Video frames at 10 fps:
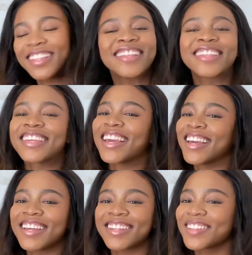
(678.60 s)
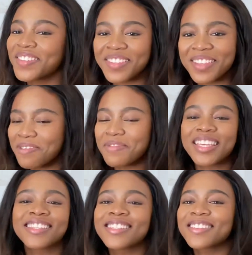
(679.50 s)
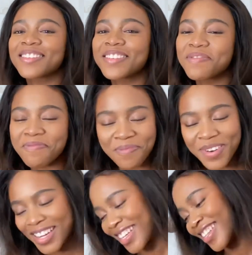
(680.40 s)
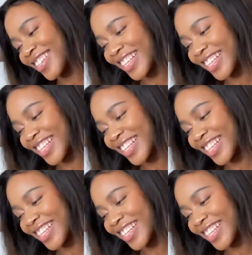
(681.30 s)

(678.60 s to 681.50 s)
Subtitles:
Yeah, amazing, brilliant.